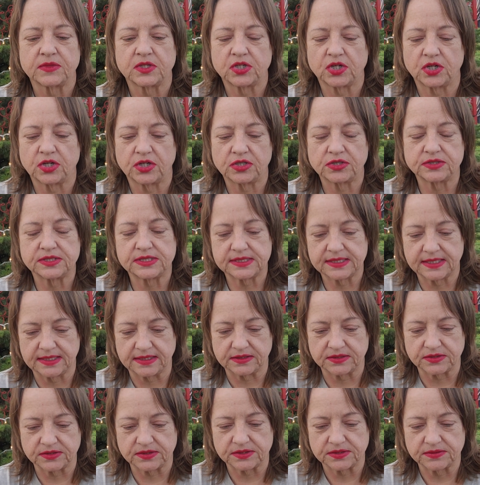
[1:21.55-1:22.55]
called
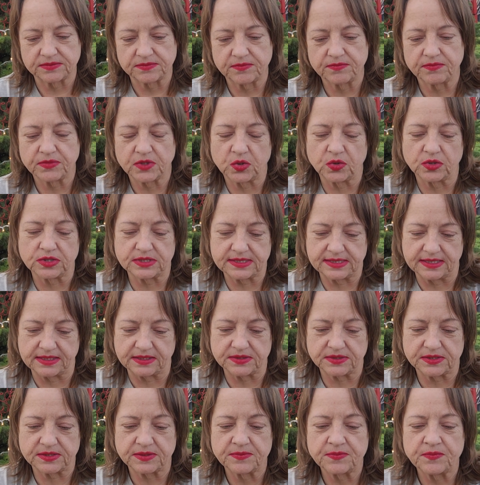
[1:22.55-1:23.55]
cells or
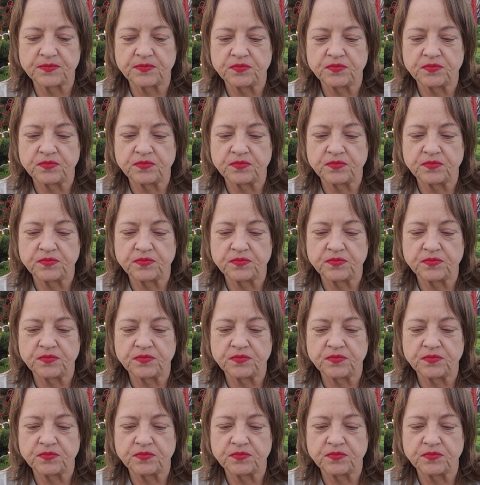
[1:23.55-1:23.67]
cells.